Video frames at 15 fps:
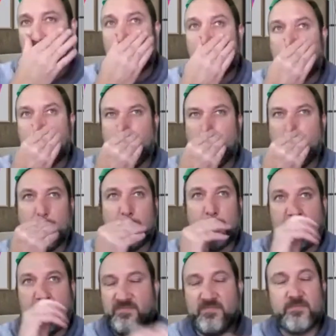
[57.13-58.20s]

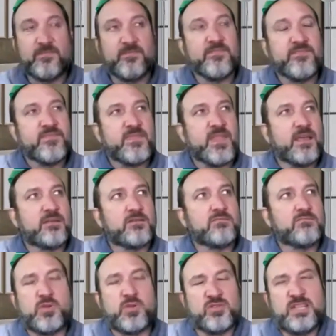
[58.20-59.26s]

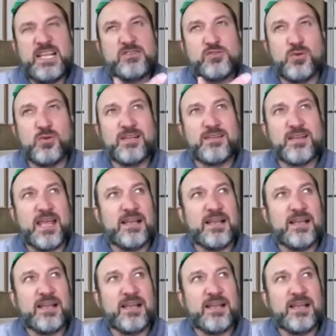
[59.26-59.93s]
Because that's all an